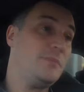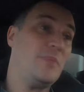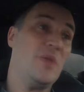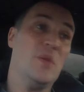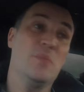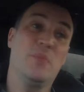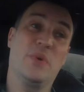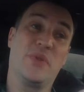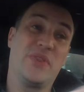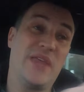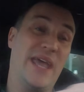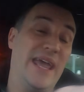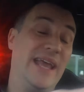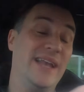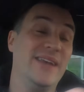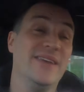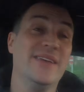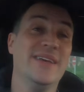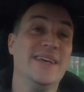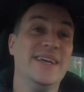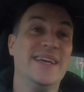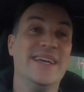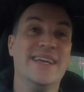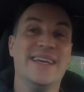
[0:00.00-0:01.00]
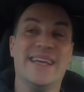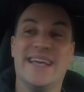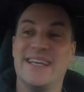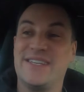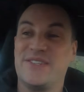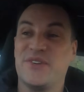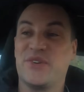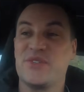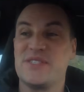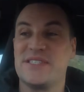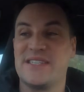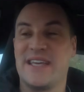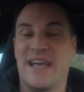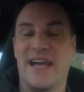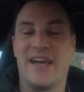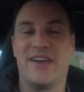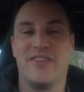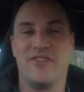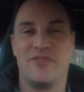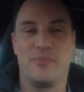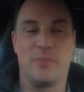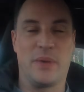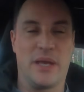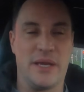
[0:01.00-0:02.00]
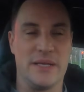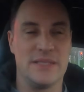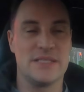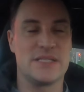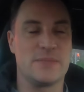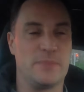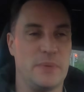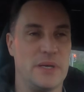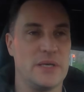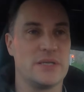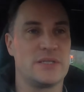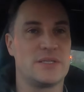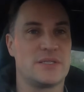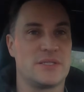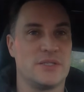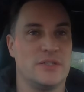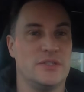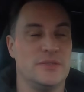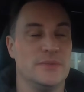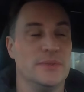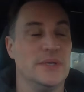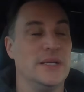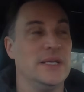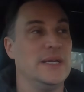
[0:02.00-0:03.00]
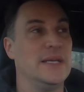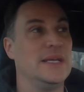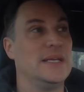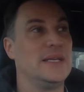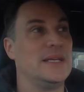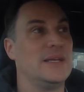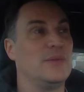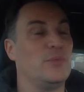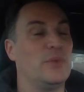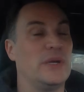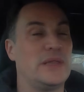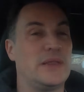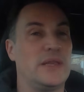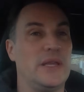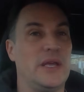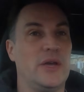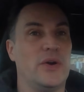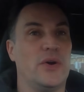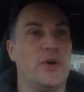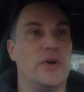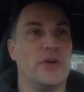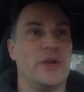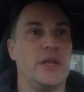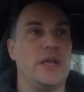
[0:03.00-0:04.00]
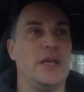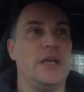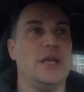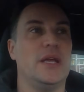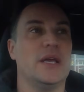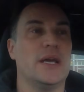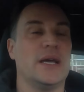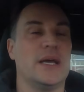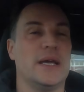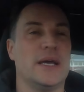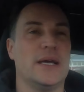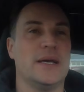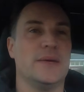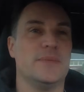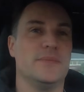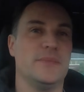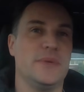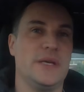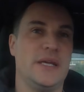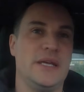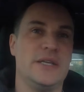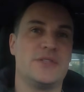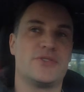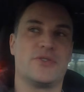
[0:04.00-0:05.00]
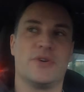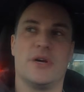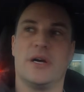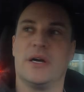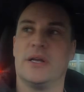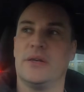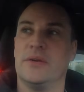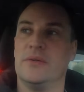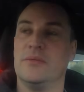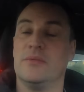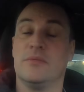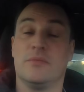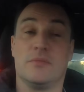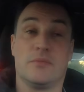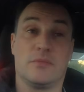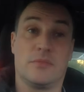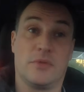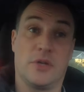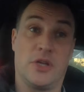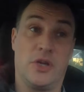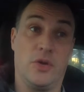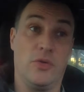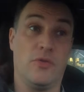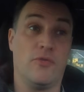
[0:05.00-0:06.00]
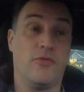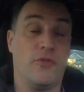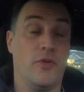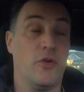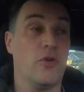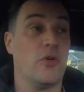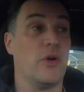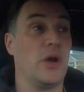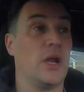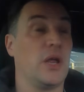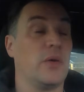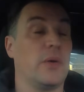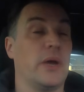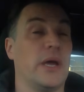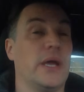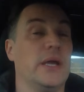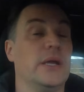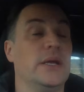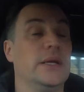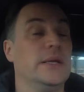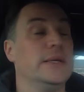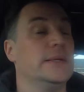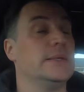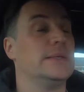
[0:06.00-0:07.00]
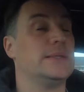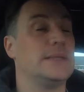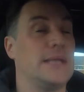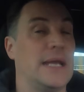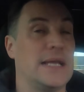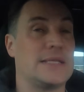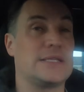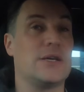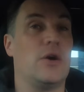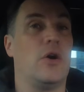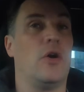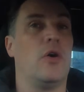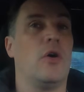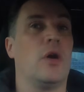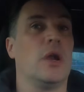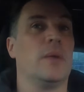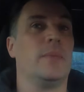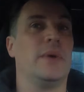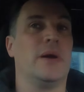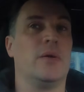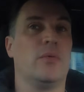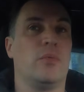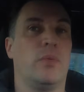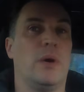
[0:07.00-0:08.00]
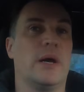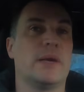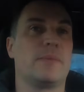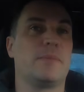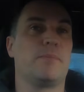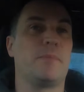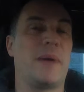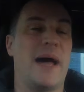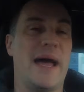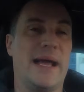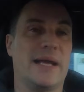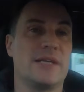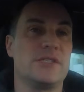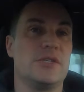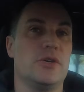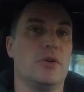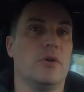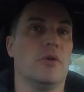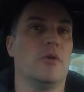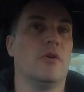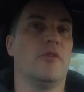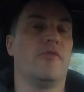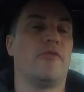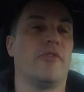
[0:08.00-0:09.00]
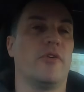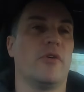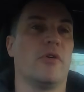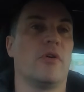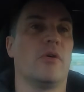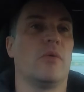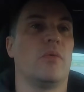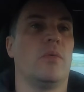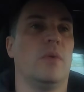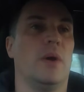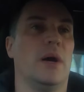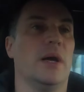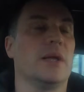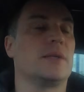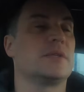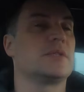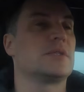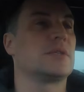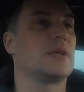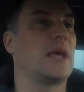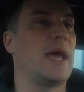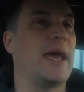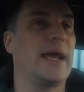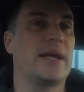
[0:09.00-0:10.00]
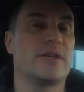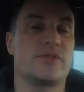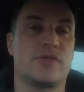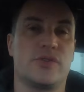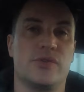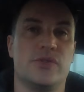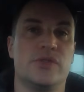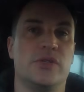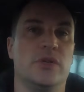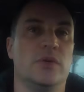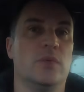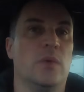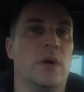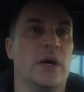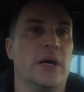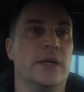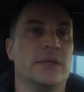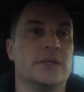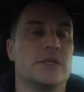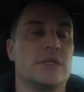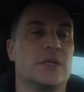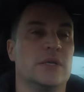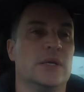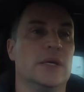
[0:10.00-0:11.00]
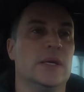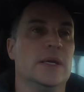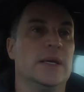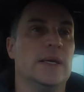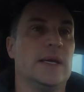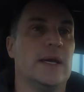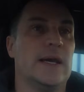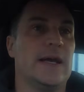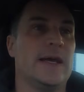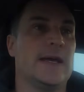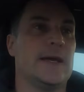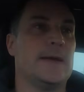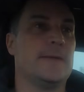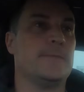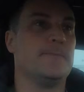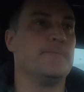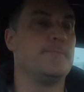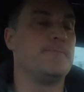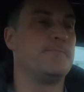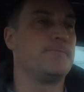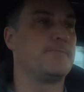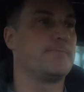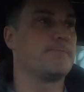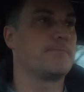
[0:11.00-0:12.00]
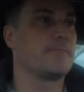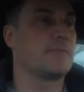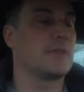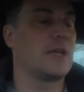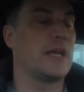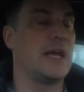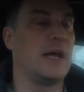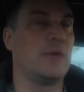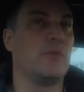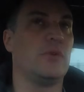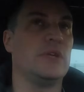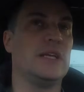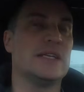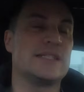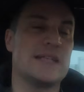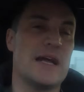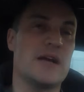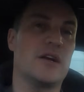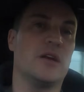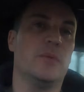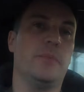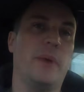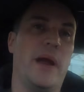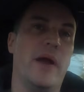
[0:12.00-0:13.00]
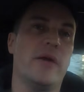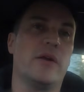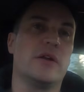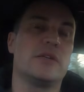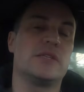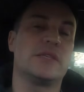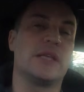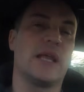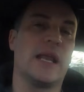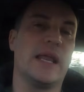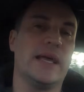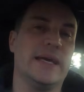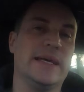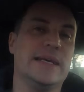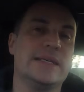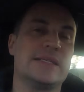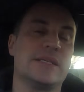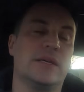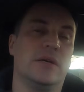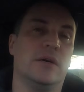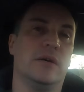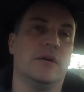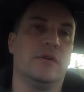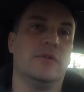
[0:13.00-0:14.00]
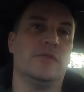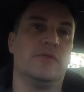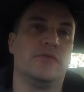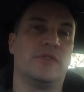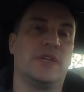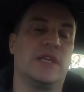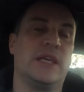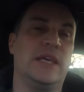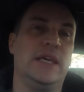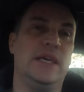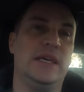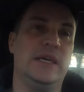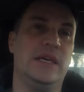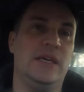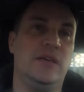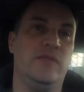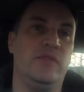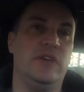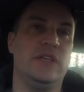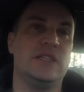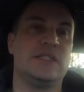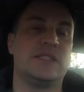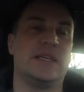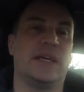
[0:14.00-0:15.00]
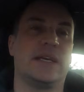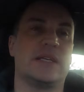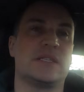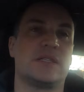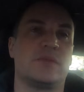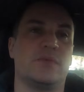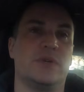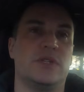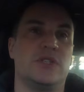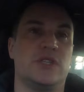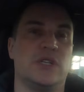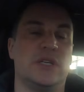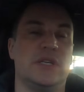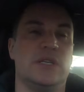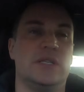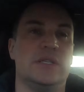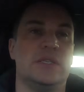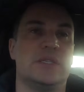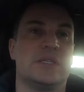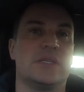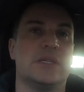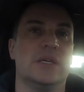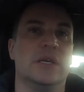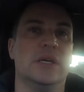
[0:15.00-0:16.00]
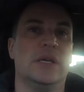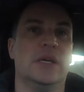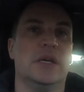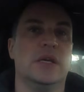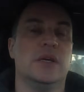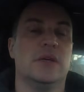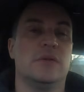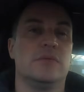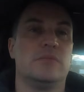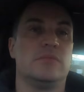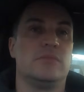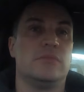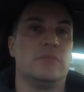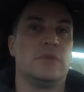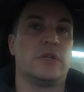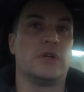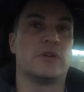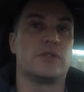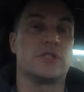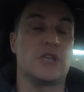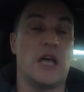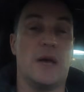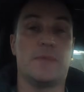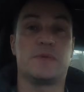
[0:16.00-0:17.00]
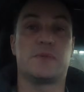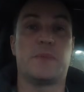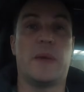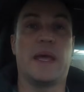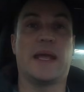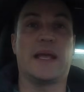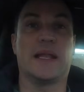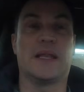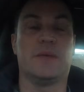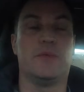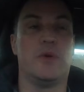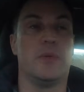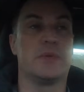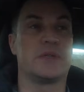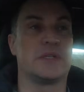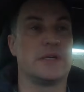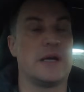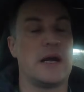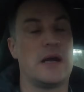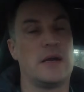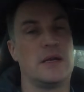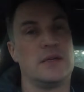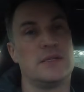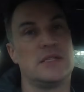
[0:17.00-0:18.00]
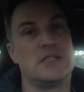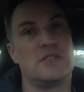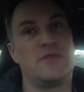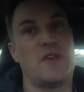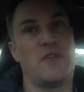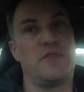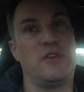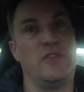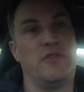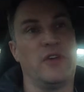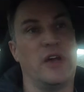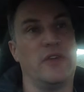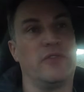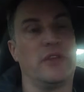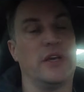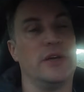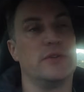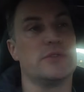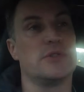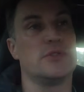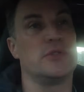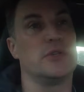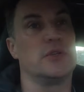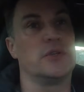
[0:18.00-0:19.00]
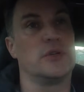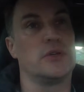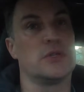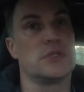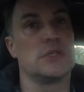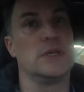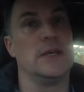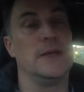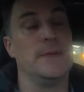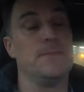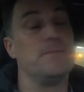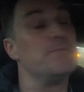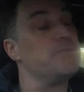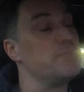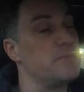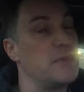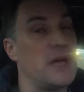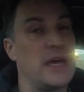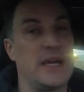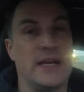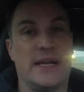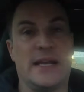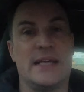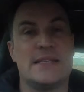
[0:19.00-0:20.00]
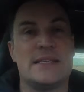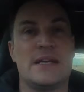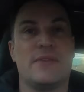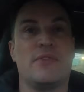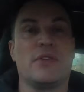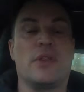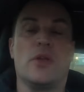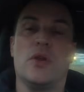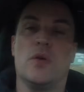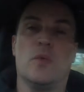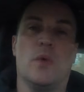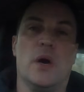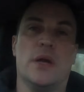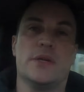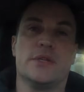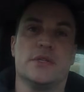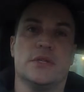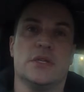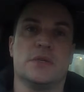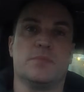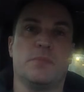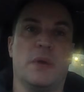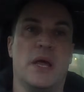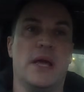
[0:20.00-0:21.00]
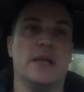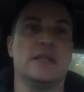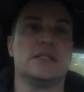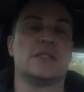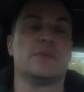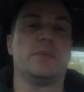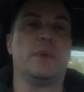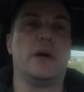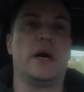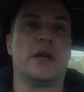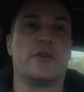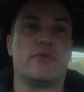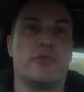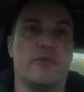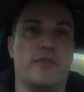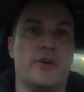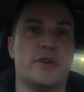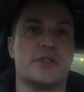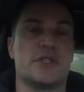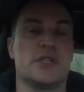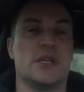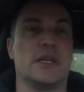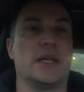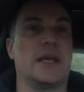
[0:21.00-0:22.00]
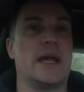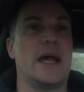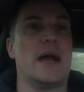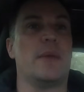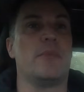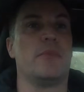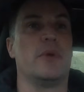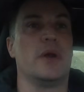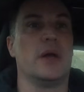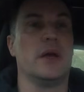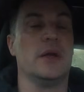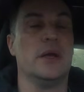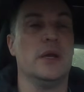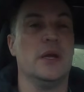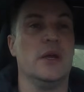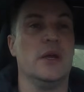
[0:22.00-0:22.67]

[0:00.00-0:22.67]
But then it doesn't have blind spot. So with the Audi e-tron Q4 anyway, it's all about what packs you go for, what extras you want. And when you start comparing it to the likes of the Kia EV6, which is their top spec at the moment in Ireland, is 55,000 euros, and it has everything you want in it: blind spot, reversing camera,